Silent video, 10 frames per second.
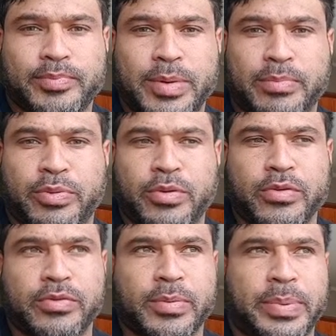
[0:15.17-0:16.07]

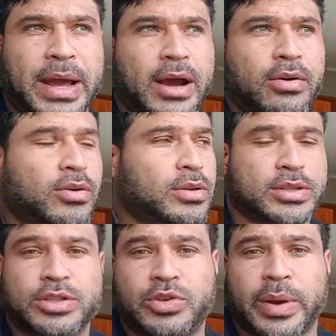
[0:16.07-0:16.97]
improve the power or the
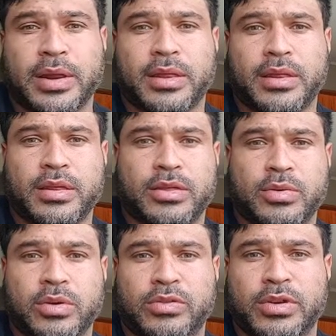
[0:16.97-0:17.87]
strength
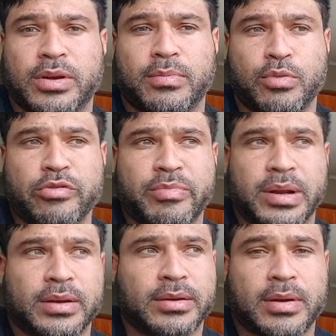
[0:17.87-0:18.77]
through a certain
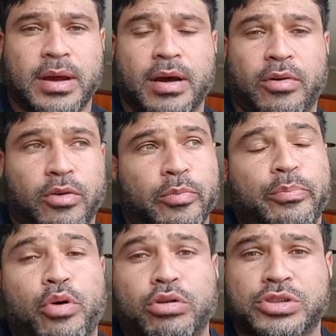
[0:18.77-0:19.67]
movement or
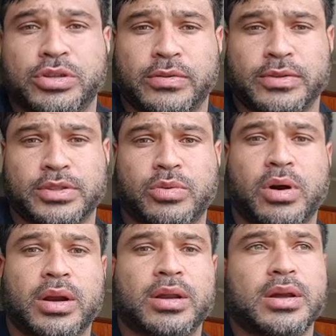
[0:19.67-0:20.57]
portion of the
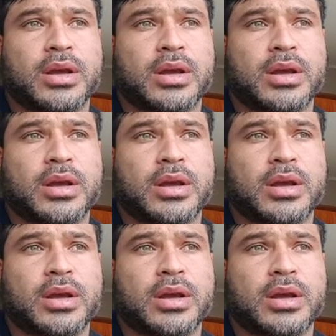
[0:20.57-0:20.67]
squat.